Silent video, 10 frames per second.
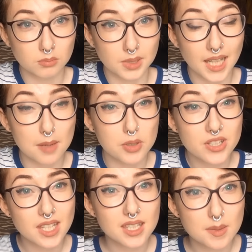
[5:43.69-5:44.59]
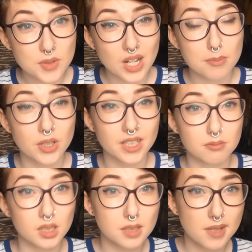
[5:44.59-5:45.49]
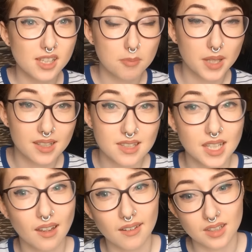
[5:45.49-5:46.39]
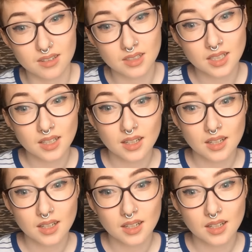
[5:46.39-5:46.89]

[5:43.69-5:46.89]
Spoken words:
But yeah, push that subscribe button and become a little pixie, and